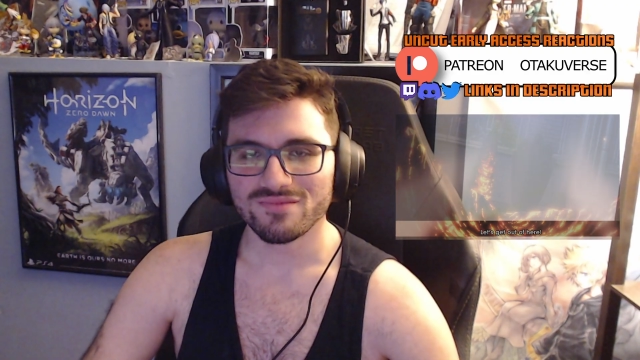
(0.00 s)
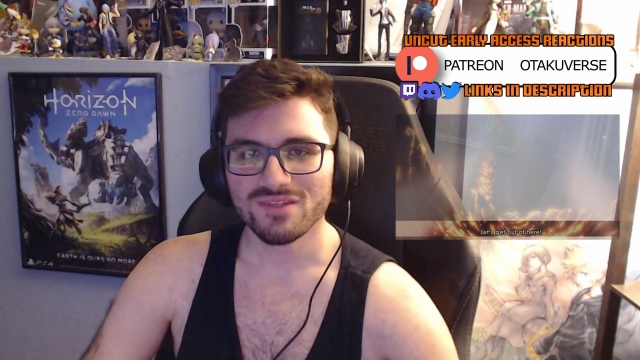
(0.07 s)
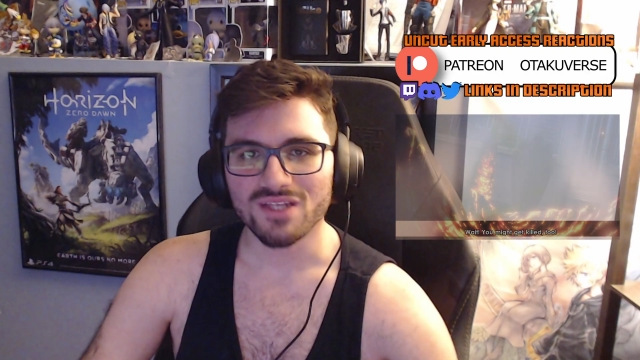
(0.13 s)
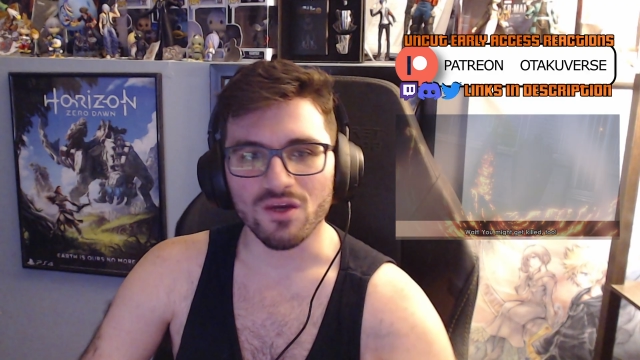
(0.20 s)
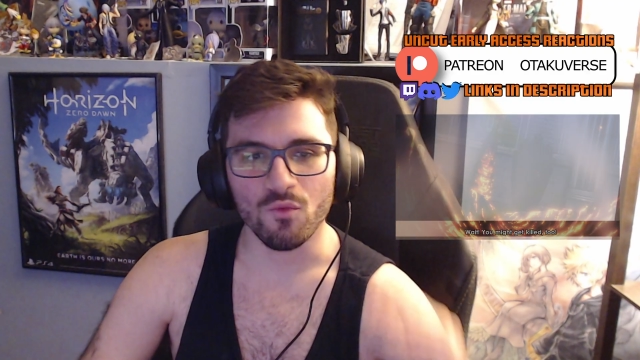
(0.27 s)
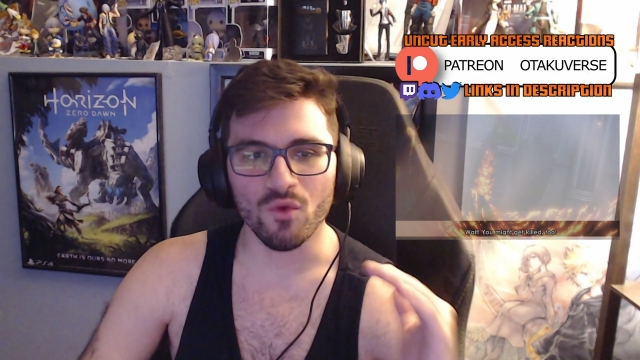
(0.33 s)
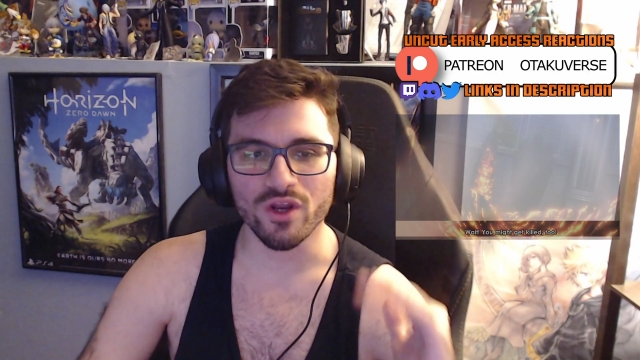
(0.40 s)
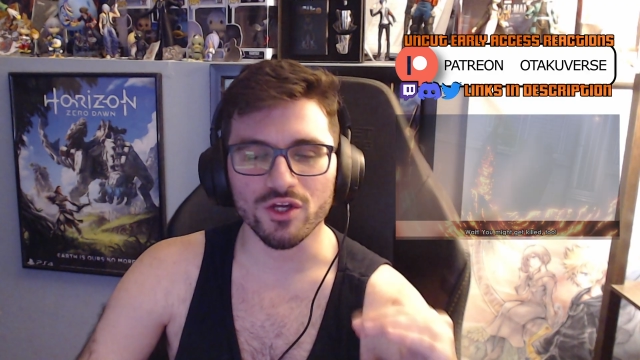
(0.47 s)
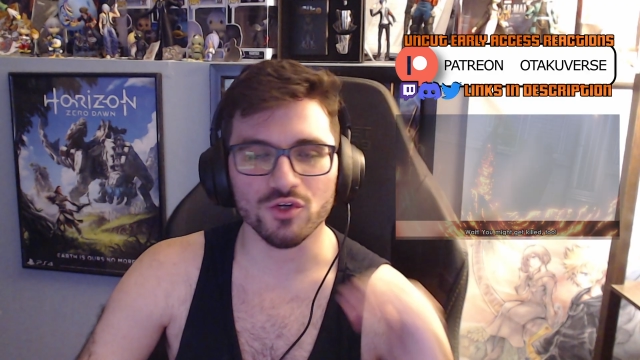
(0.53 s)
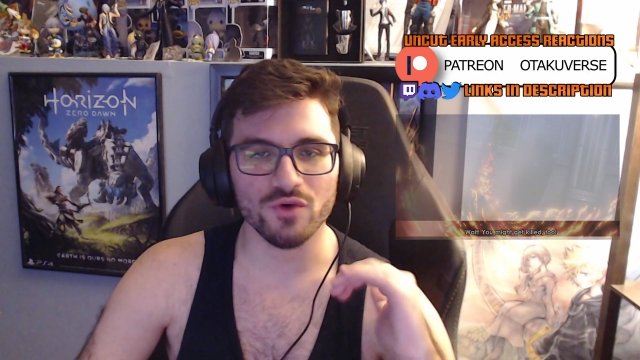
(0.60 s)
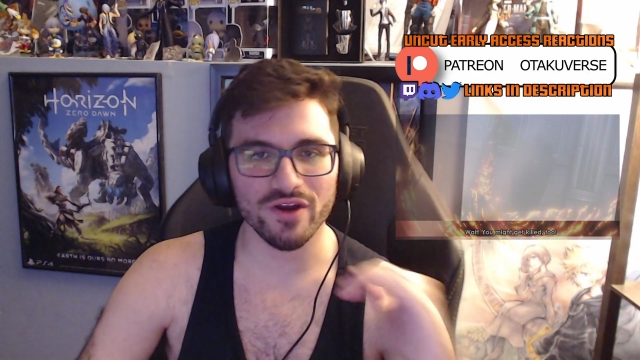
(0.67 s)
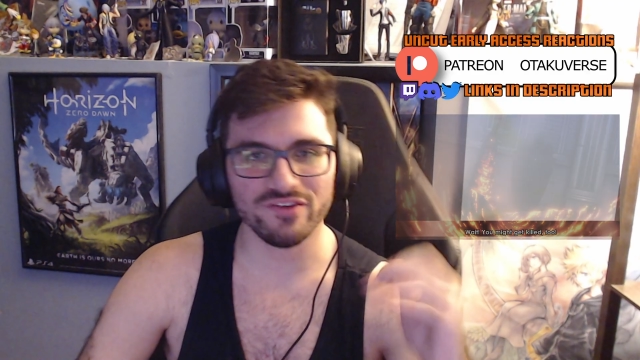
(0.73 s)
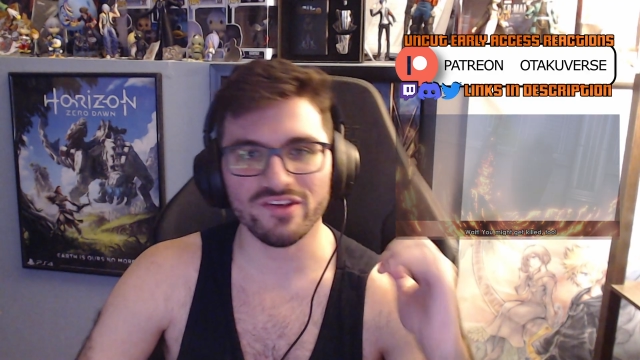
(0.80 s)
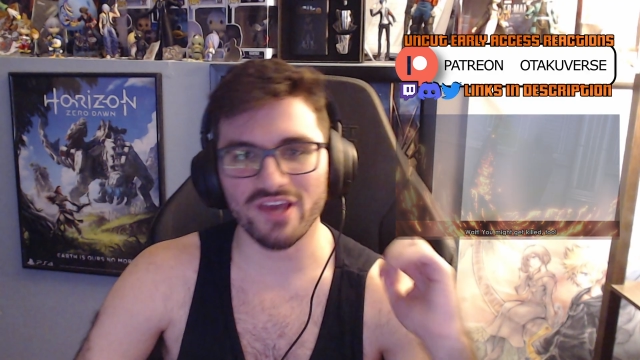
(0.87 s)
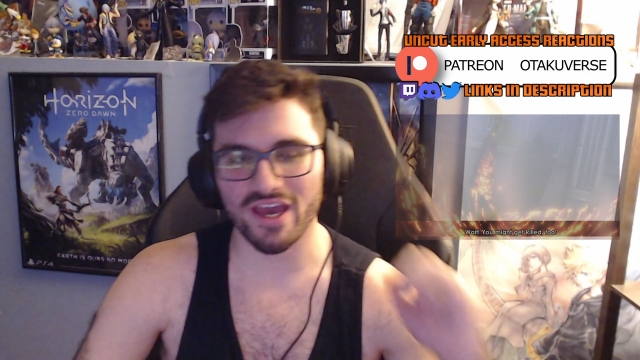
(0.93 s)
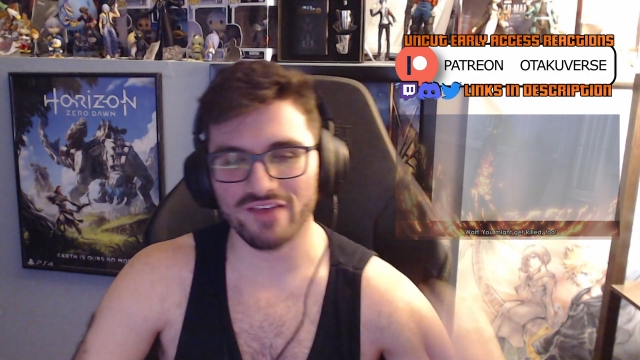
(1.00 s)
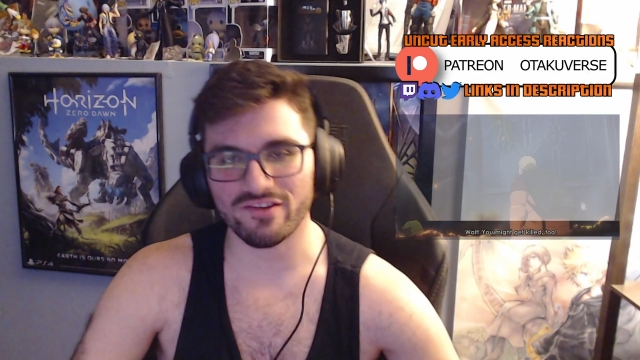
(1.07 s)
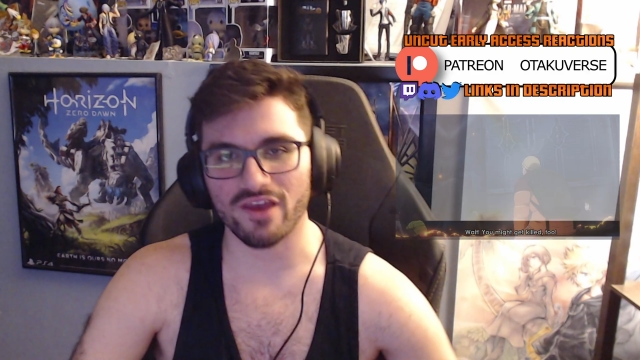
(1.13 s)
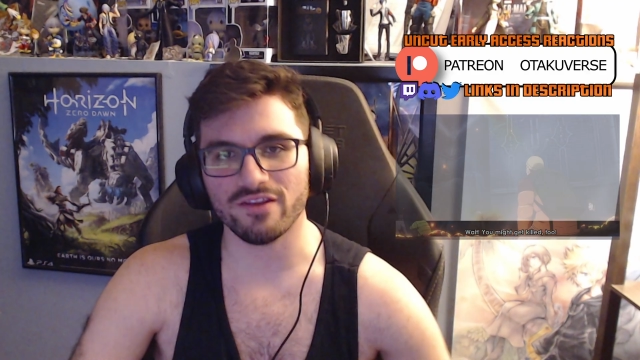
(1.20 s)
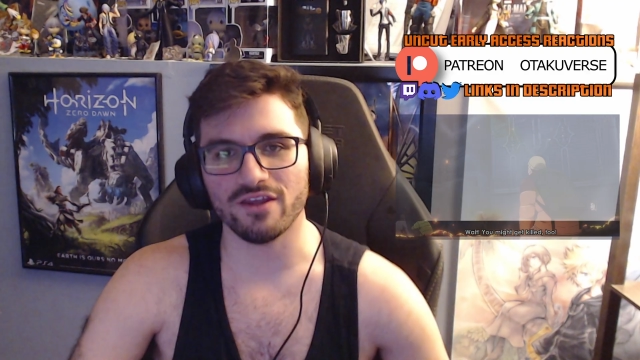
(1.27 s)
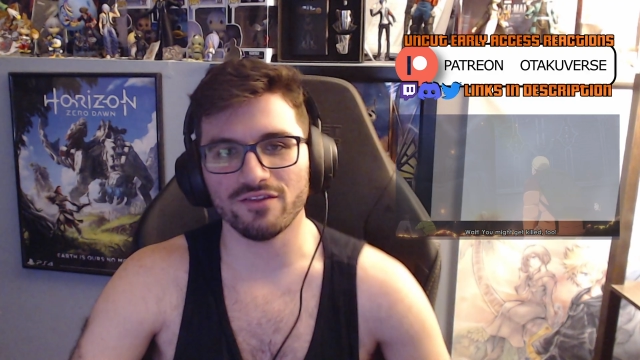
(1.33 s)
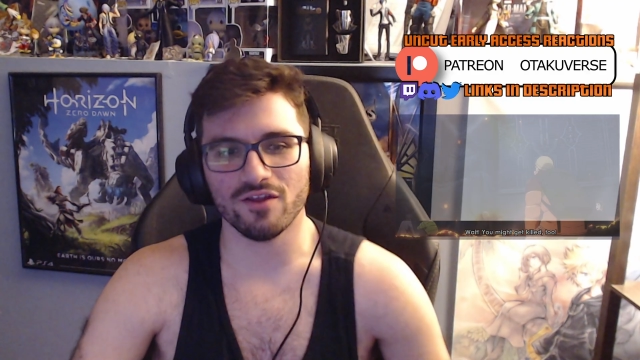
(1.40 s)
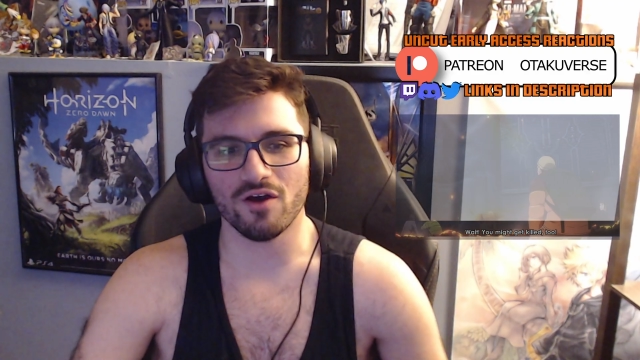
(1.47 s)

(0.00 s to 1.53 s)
What a crazy ass ending,